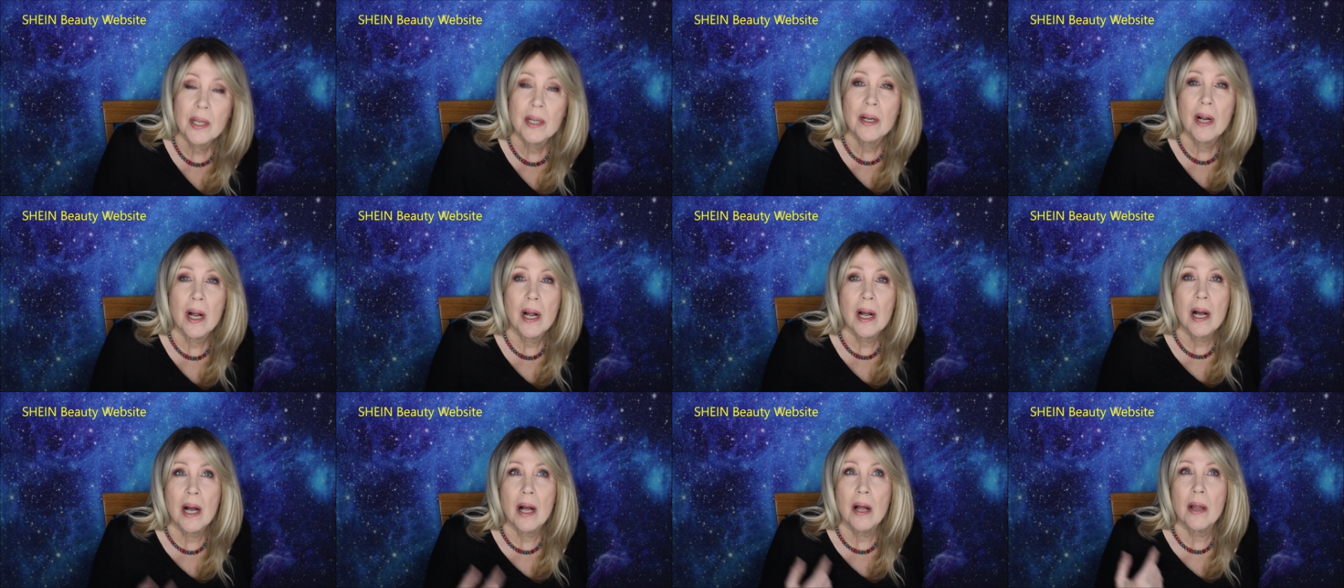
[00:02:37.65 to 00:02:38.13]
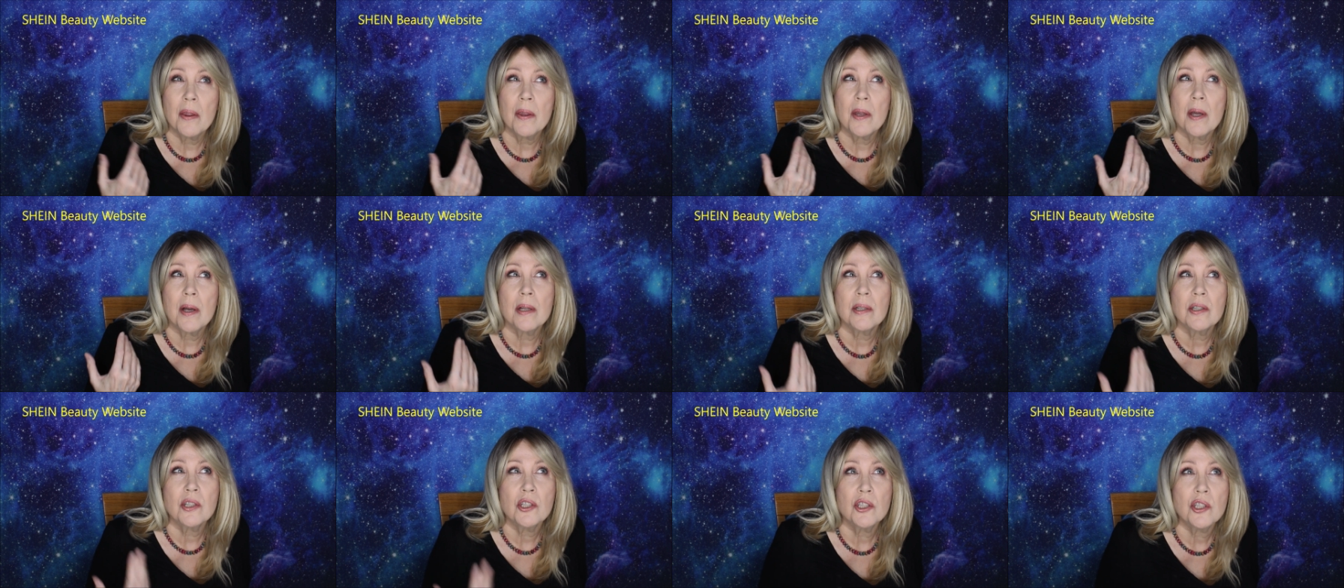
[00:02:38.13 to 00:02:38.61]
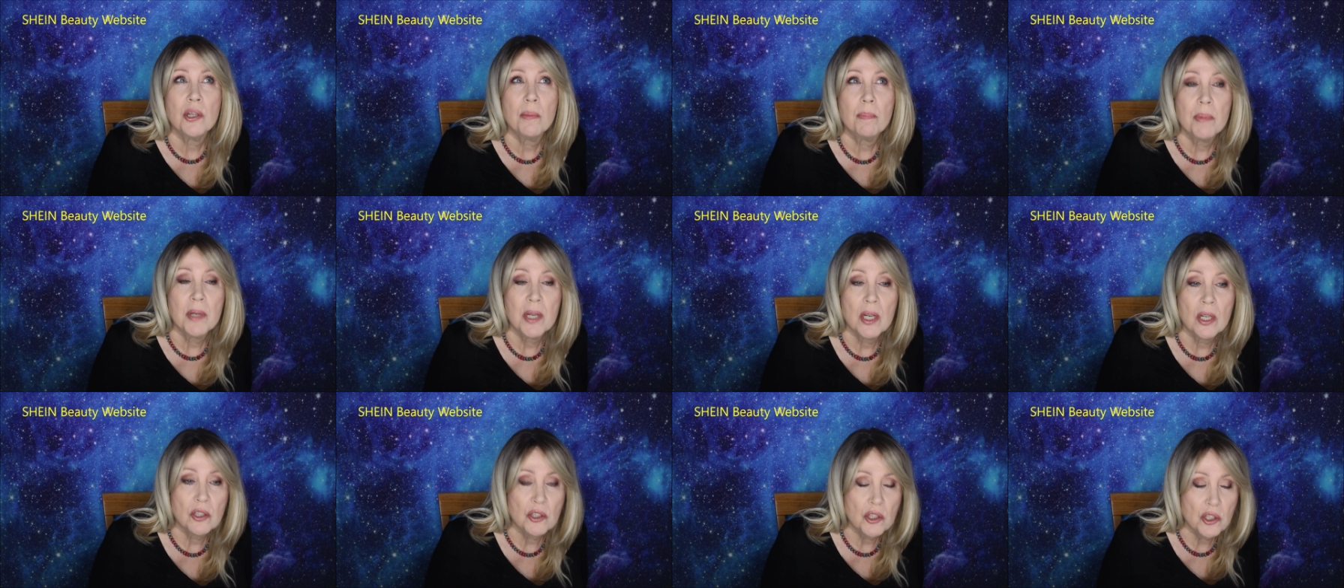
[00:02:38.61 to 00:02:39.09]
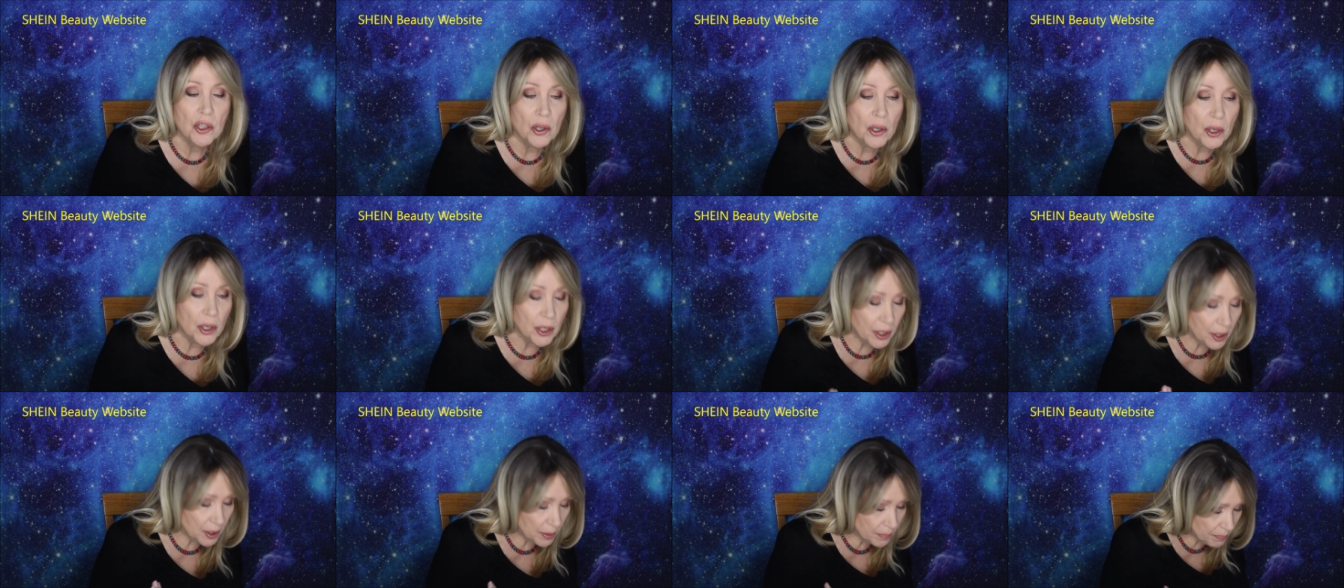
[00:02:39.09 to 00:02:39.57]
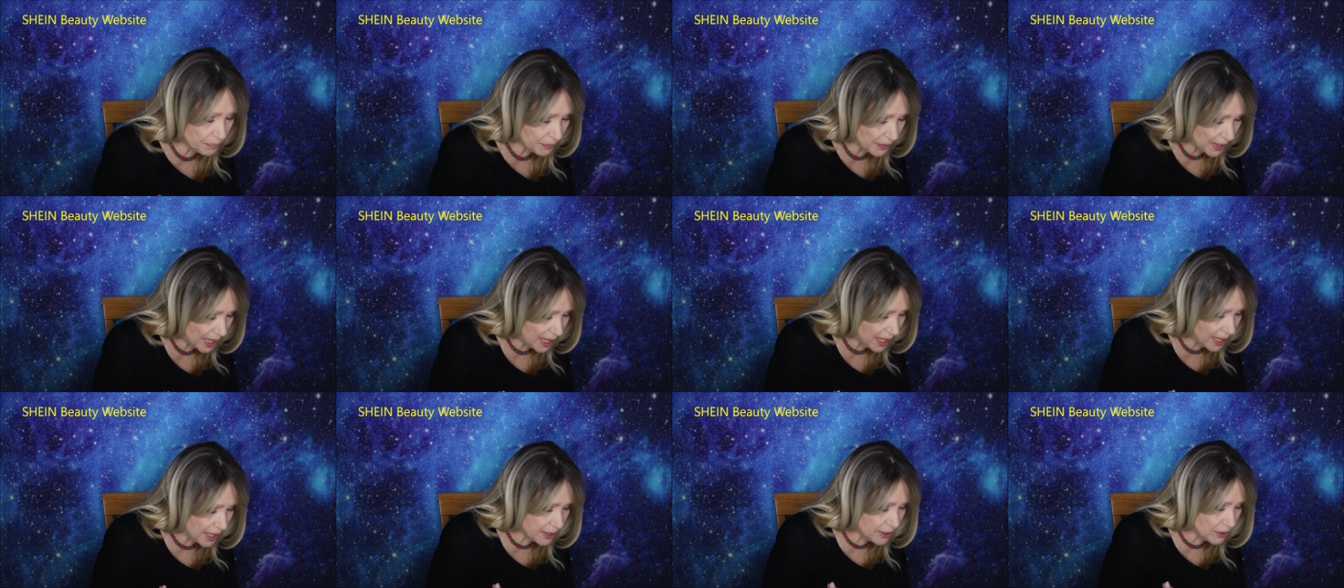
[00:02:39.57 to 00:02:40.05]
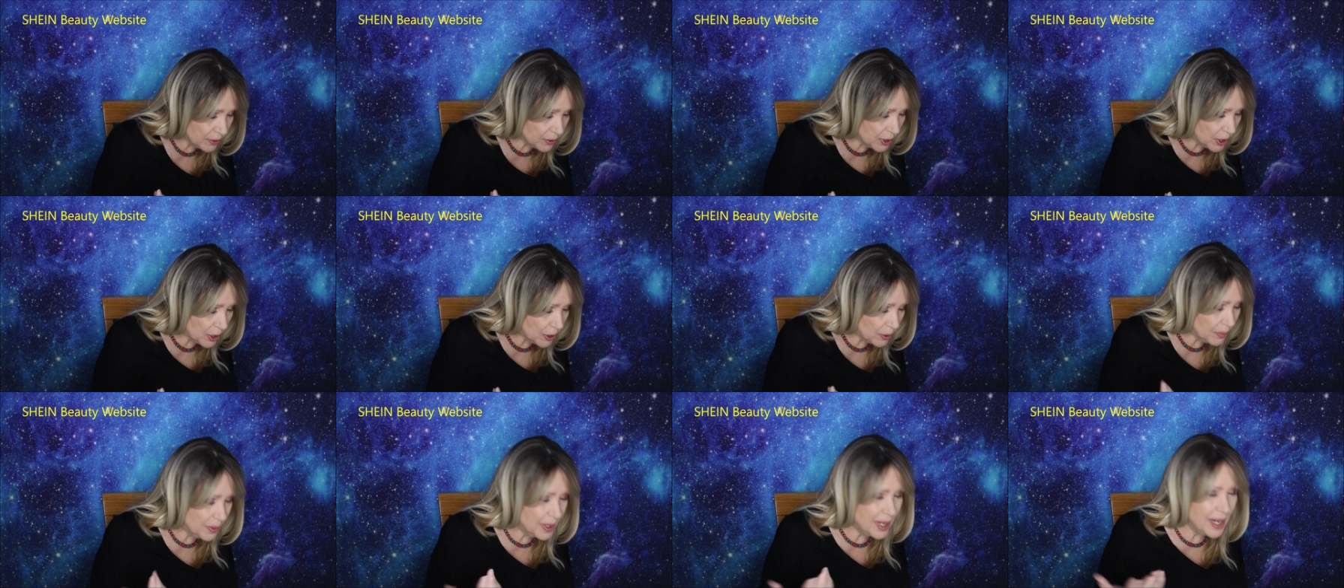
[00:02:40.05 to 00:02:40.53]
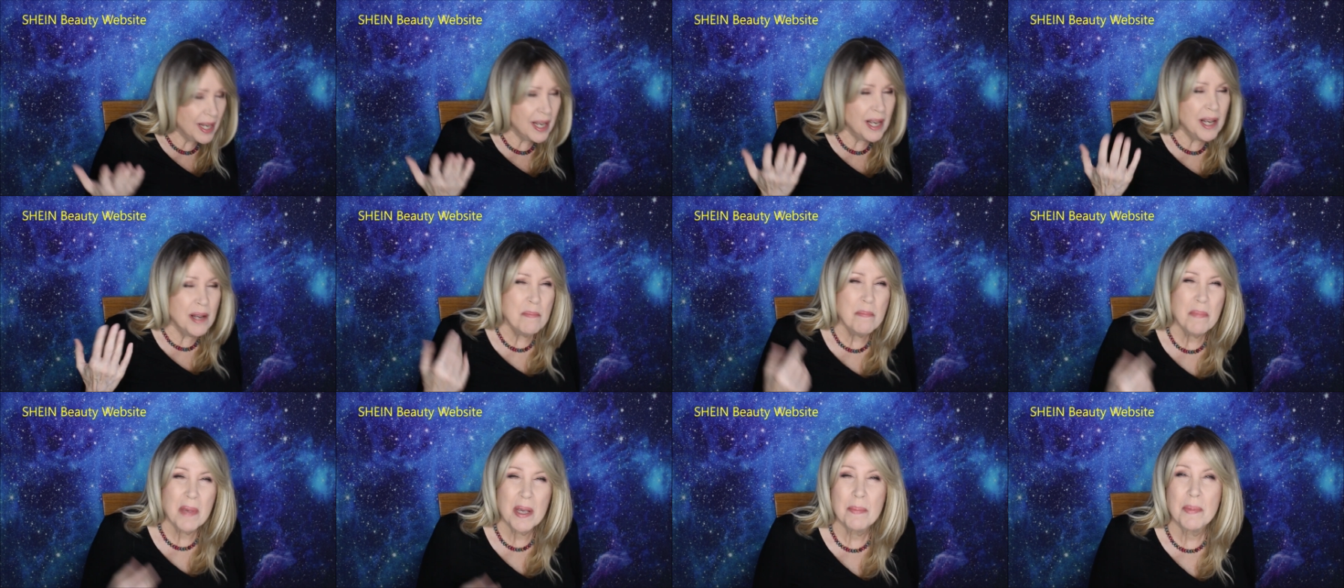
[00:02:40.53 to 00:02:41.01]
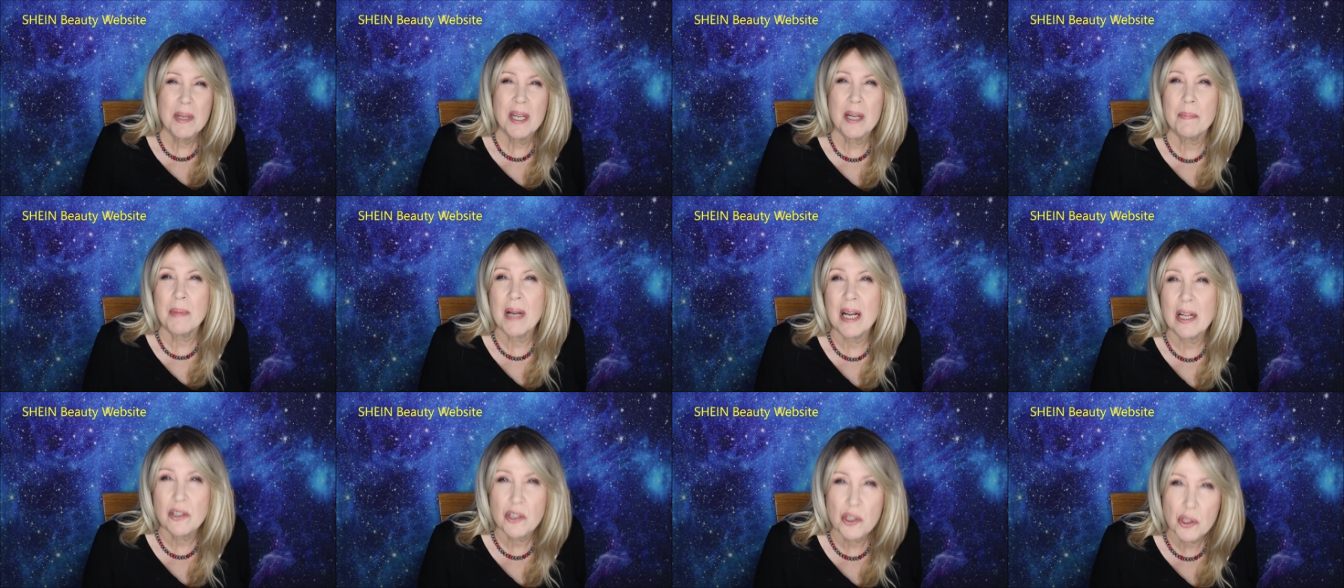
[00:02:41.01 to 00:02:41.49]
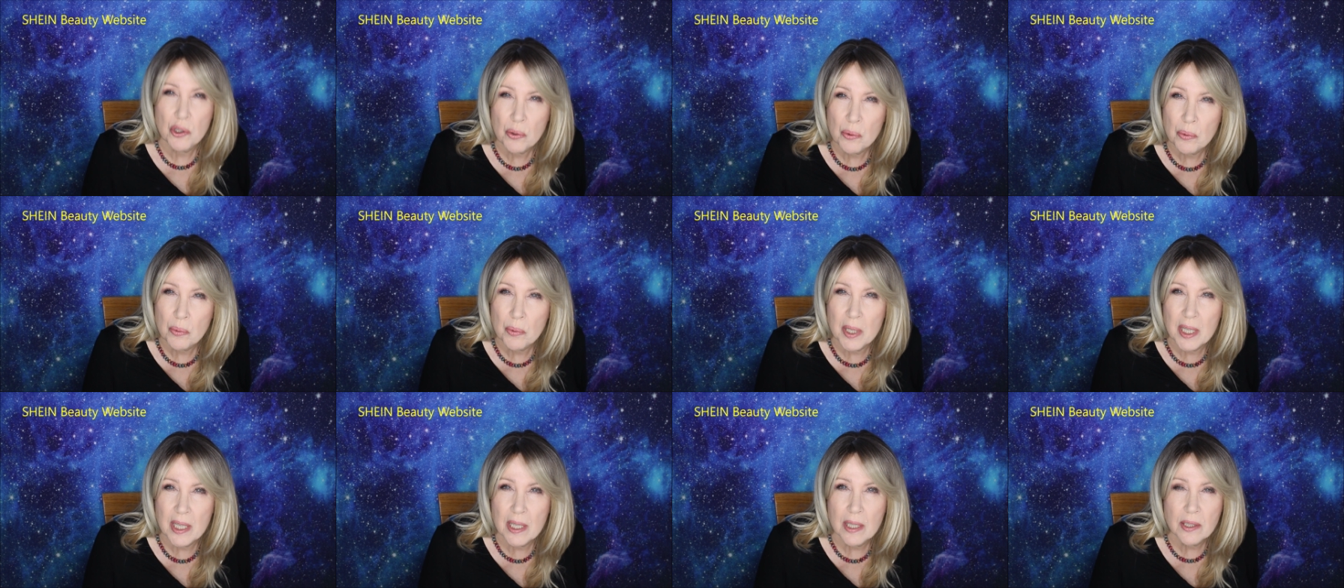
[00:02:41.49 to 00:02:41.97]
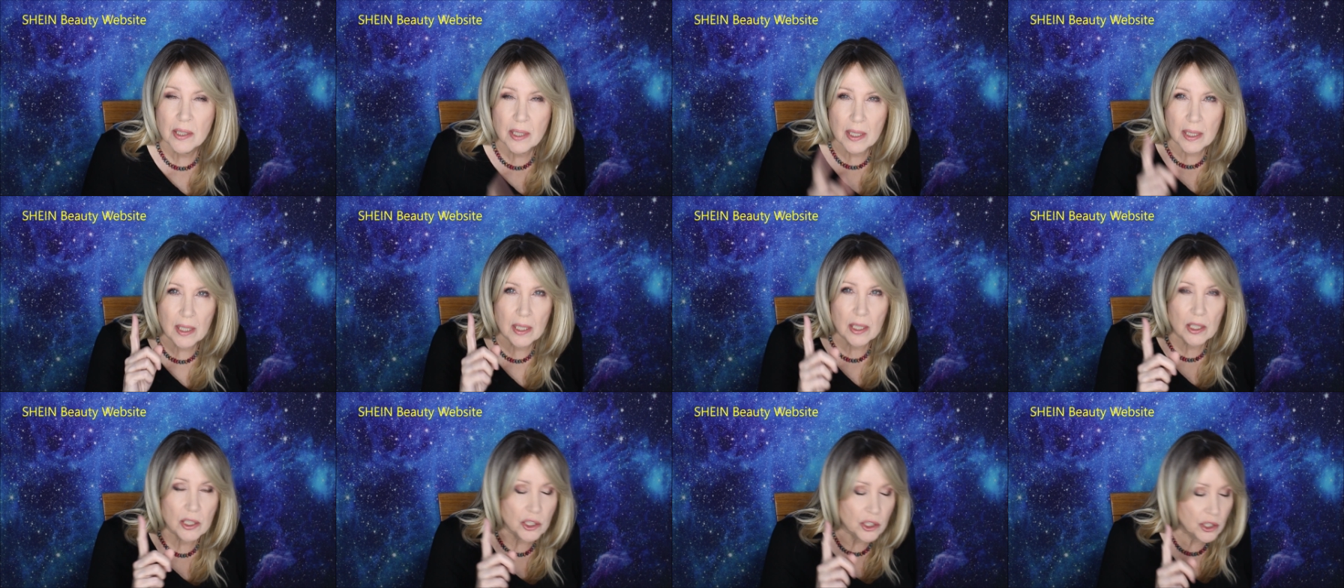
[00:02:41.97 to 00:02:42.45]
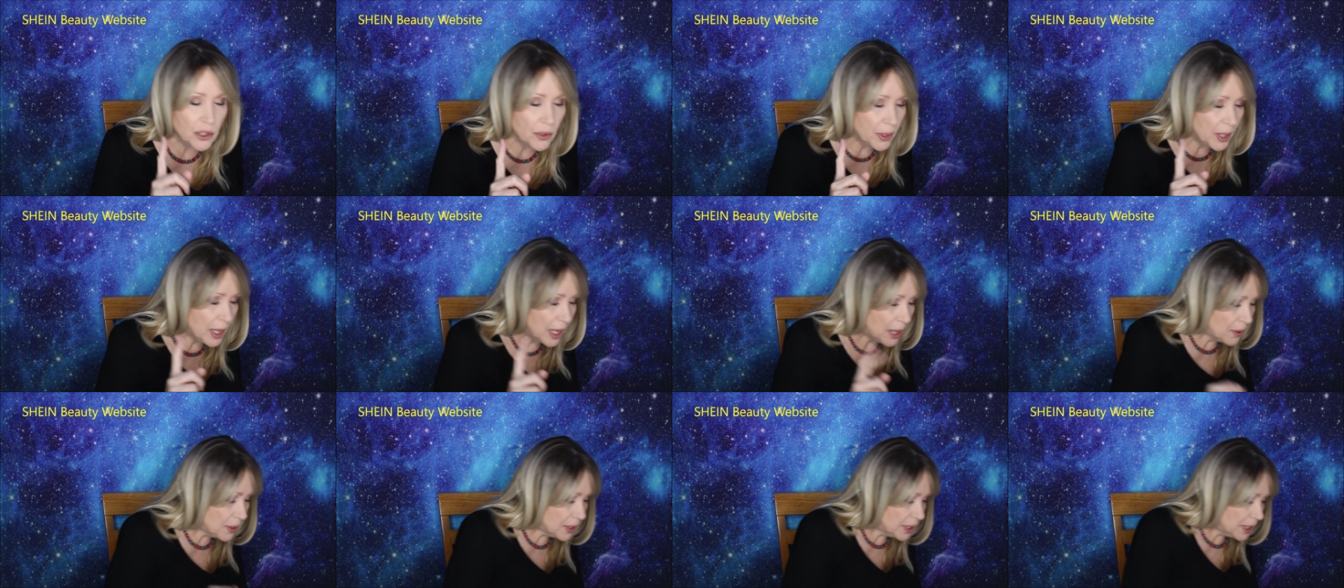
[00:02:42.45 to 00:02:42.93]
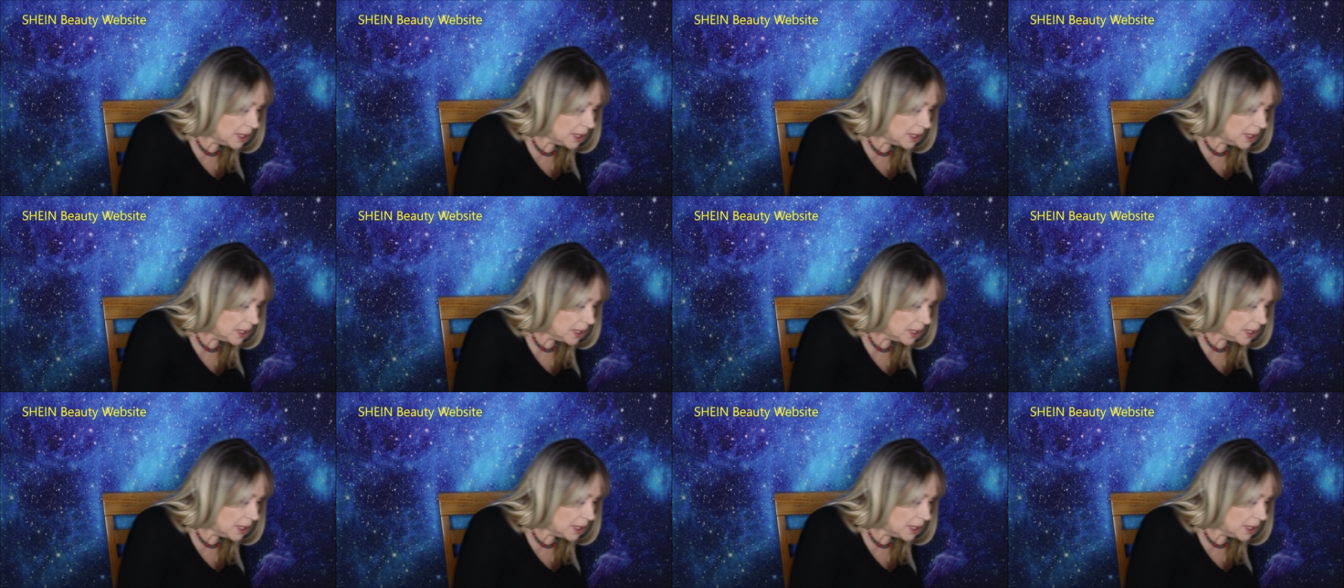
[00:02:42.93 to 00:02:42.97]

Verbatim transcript: The shipping took, I don't know, maybe about 2 weeks, and I'm going to show you how it